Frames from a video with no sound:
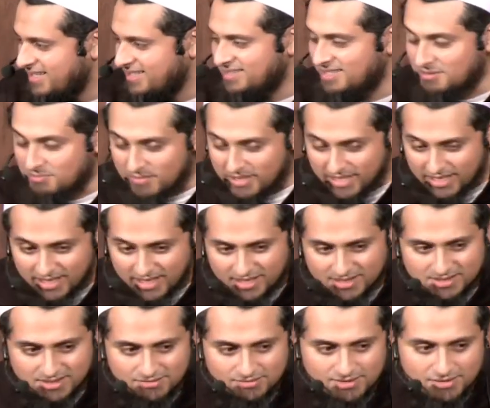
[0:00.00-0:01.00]
The
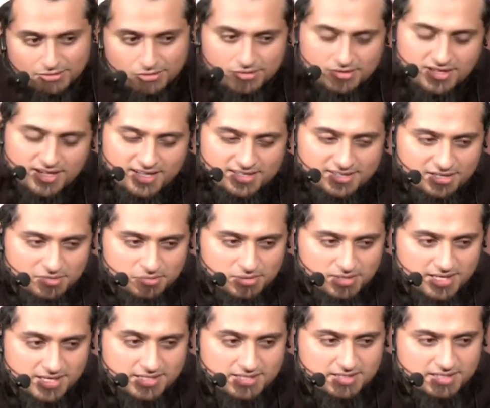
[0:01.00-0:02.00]
meanings of the Qur'an are
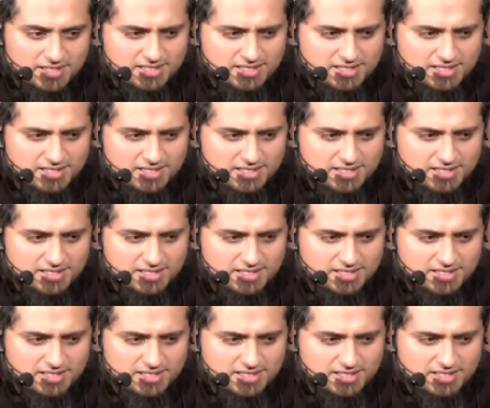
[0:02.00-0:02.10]
blessed.